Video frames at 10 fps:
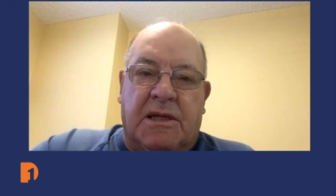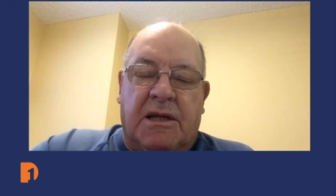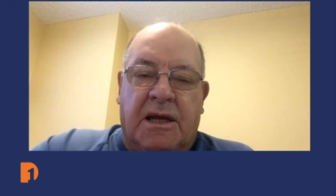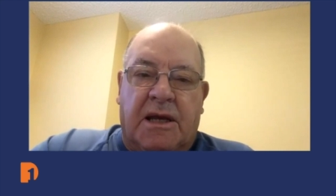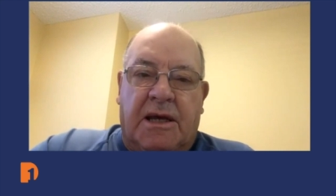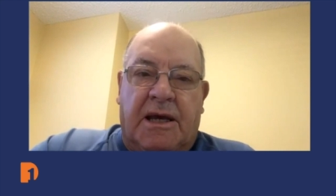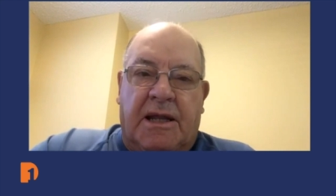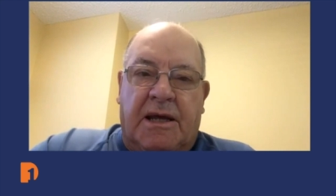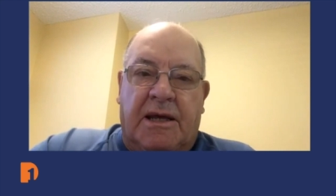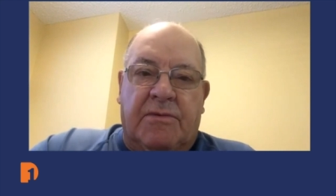And,
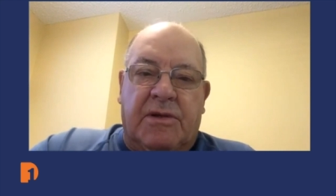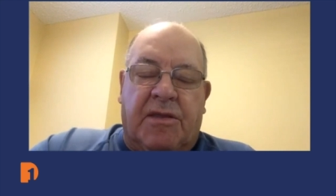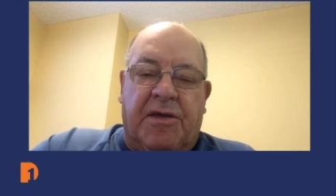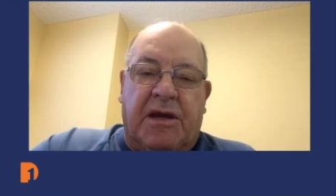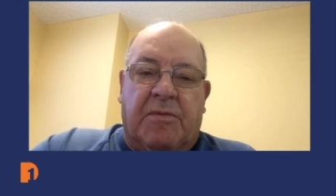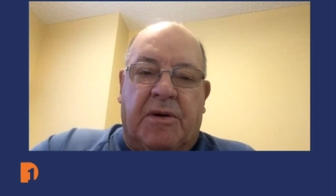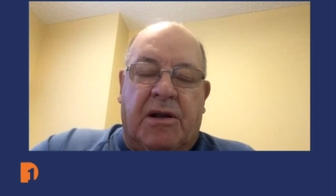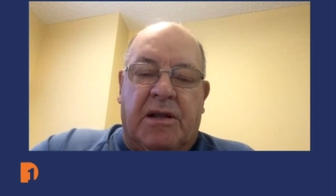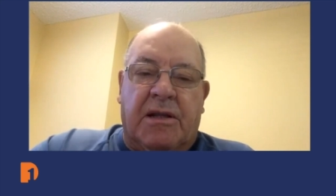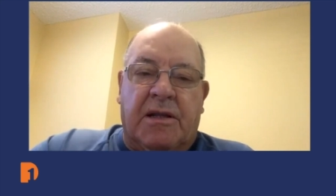and, and when you think
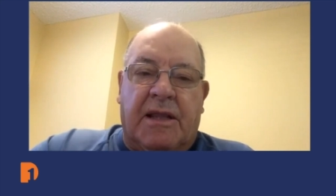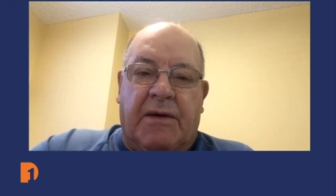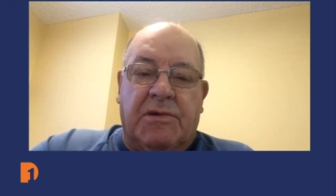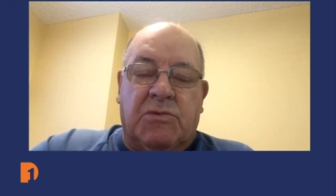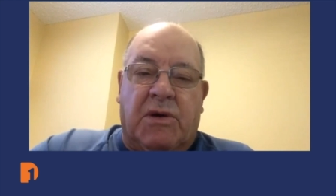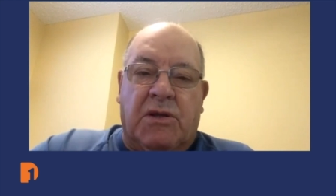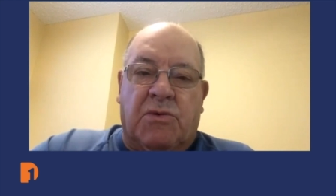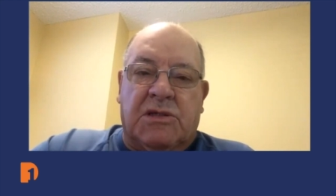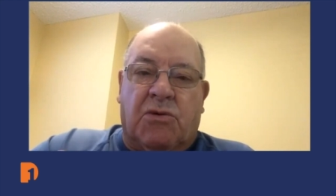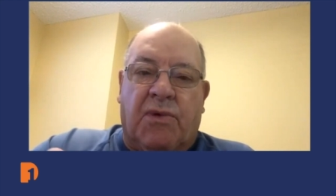about it, that was when there
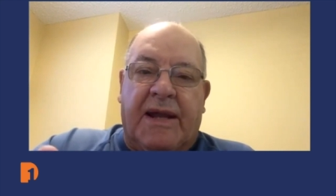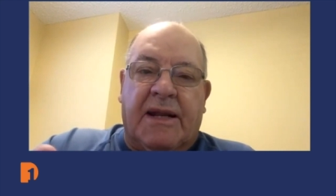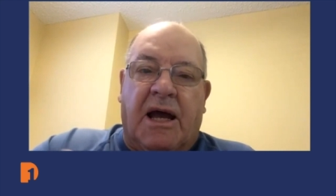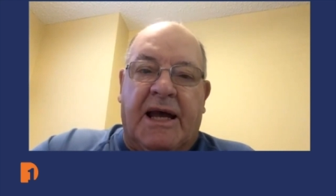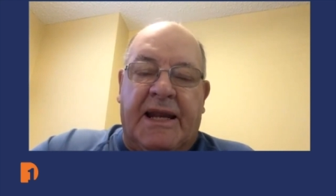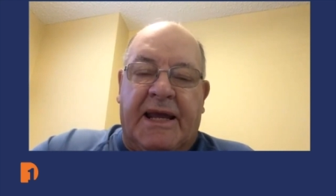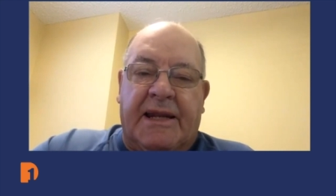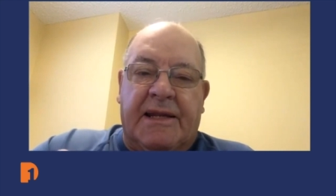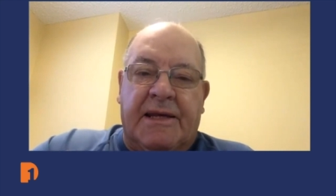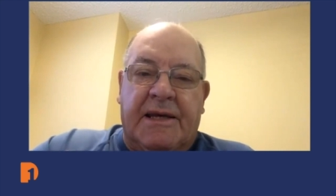was a red line
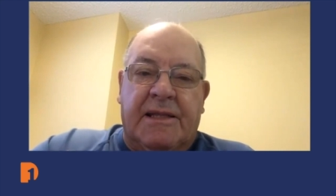in.